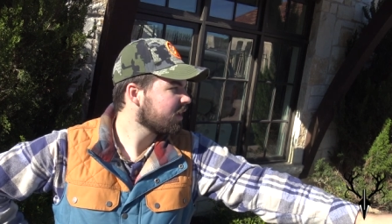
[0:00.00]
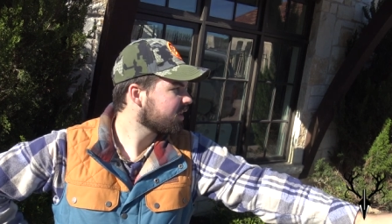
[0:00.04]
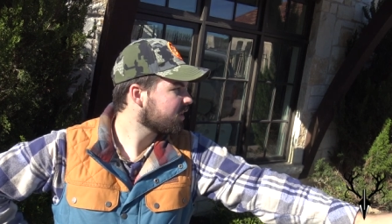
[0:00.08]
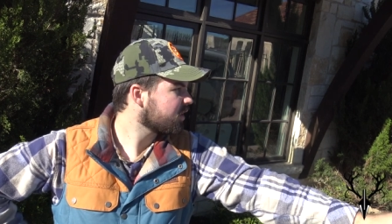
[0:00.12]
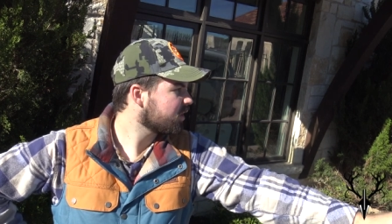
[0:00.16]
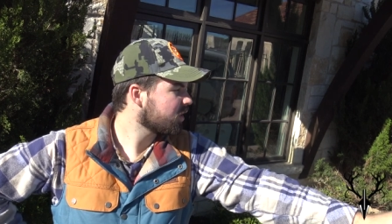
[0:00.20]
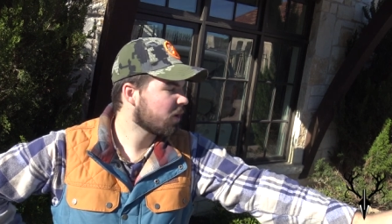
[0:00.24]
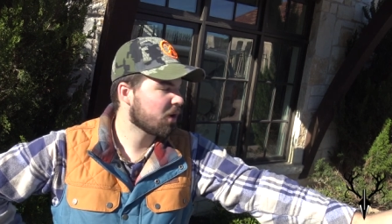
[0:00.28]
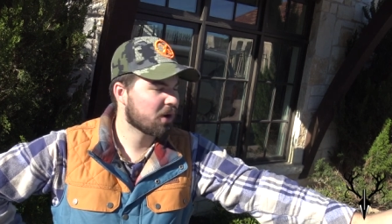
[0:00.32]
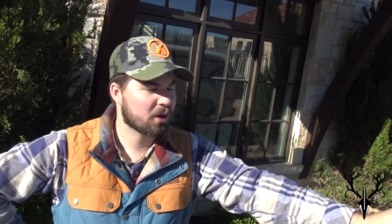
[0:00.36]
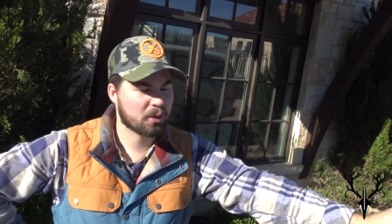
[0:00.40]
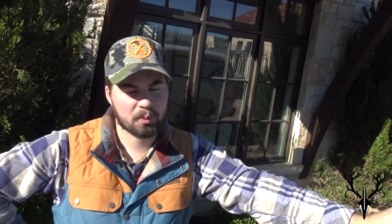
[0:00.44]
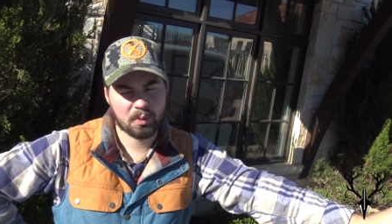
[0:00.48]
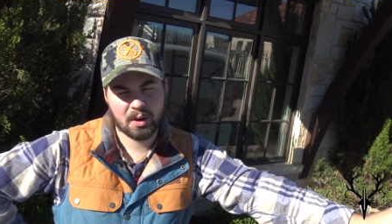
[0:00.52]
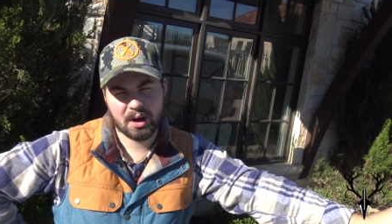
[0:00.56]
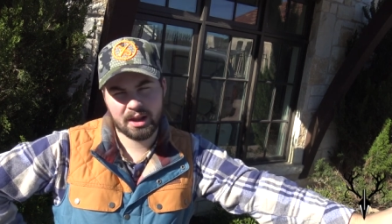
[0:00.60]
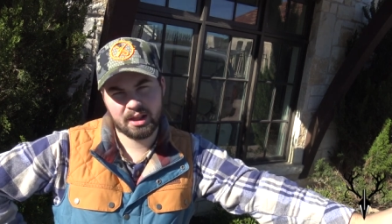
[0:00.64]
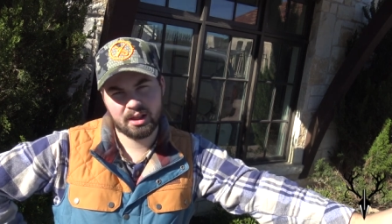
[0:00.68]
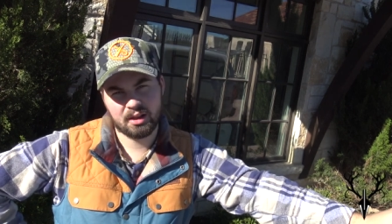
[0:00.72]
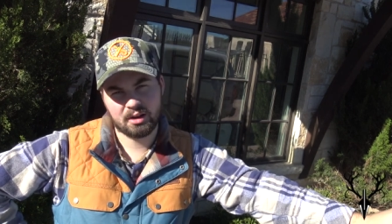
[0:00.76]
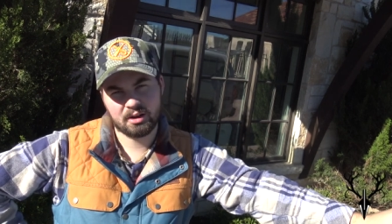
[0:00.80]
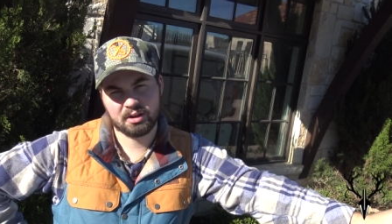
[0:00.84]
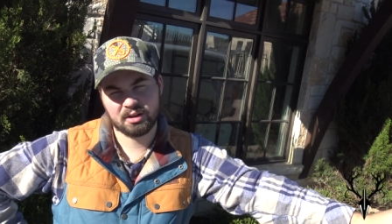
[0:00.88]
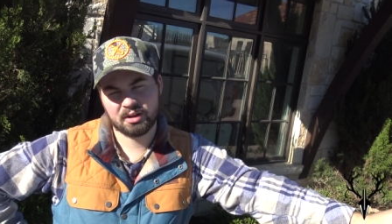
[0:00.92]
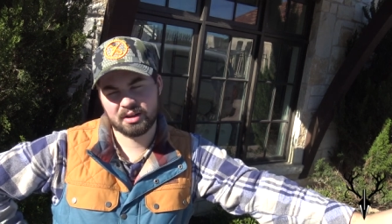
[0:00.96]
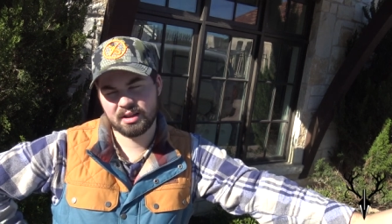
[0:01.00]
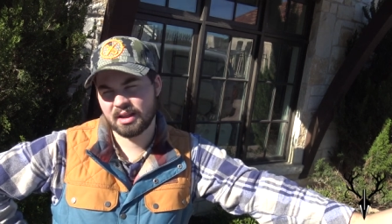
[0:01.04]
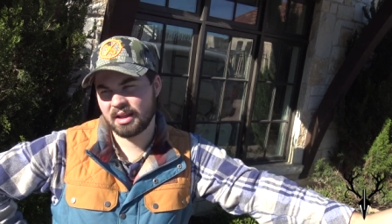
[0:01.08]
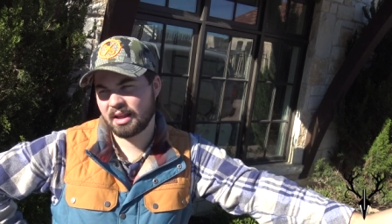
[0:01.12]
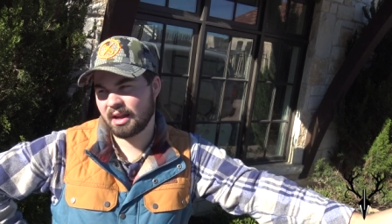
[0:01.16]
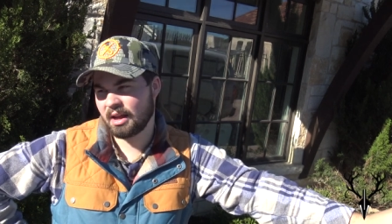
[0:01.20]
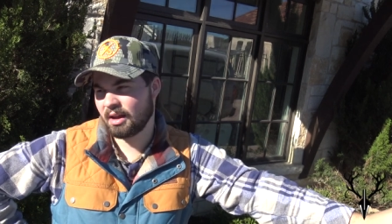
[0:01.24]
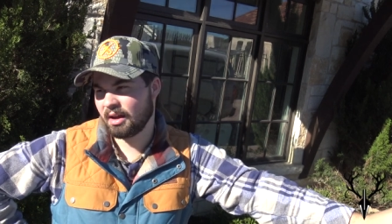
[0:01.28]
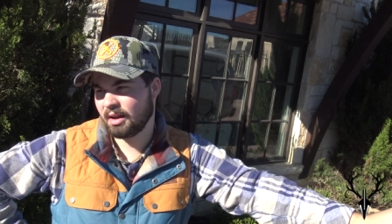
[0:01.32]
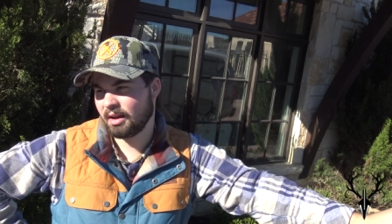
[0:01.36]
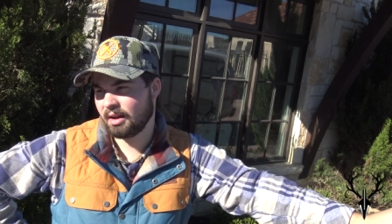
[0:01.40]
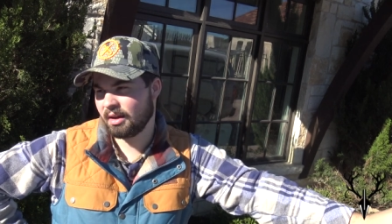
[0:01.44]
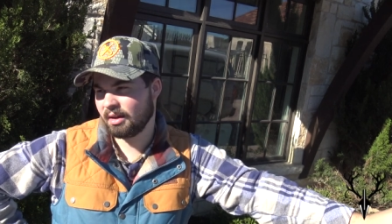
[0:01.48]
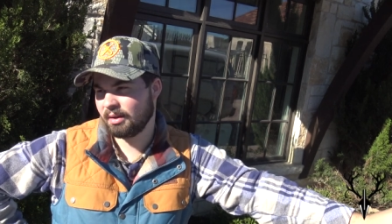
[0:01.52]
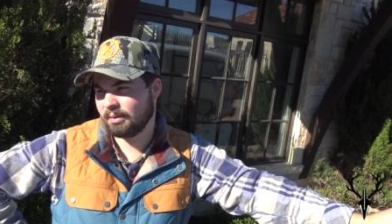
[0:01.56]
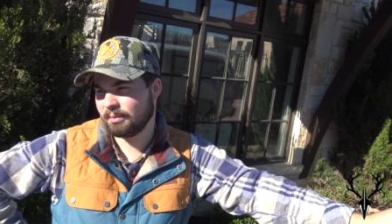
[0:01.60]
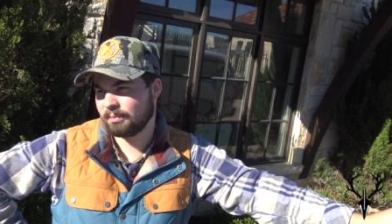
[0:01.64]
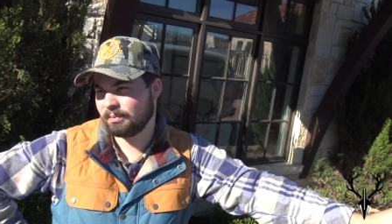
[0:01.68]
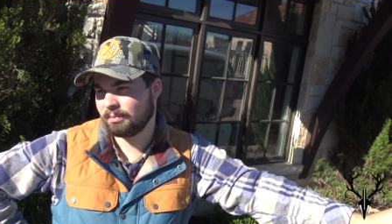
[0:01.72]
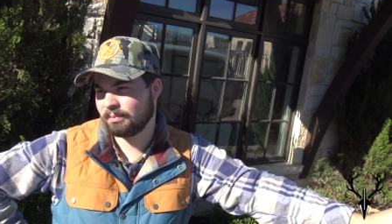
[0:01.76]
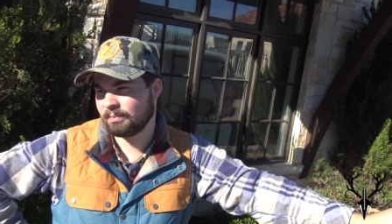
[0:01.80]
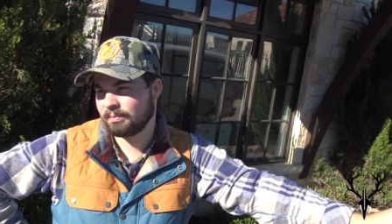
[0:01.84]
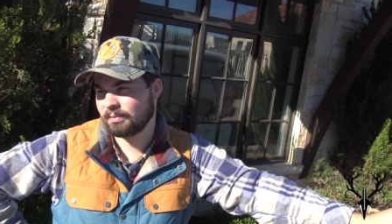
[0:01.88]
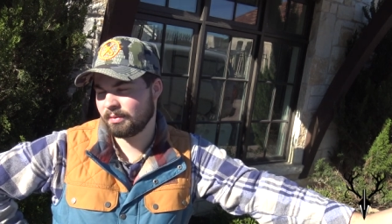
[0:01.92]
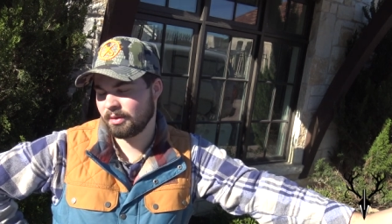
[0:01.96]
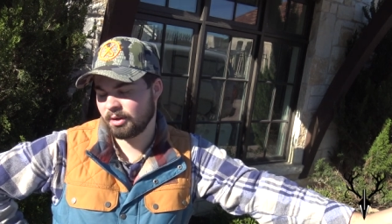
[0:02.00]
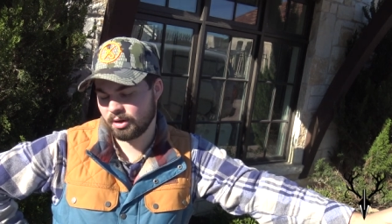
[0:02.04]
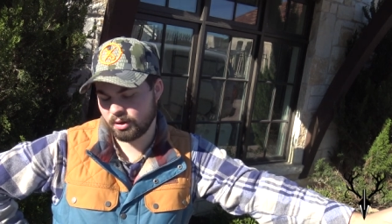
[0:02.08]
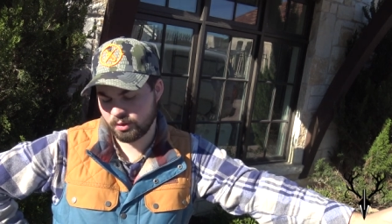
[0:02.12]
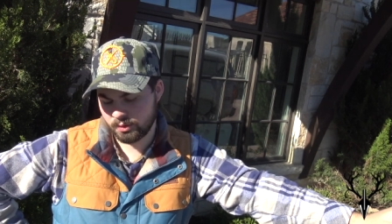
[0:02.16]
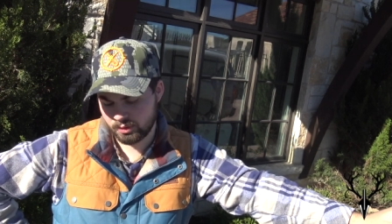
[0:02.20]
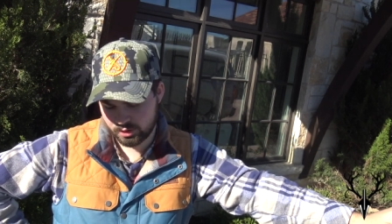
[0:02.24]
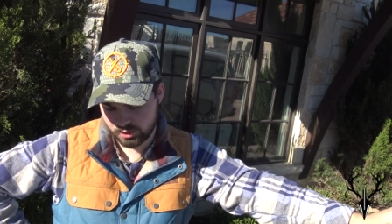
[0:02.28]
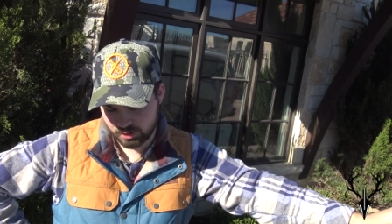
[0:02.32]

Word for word: you know, on a regular, you know,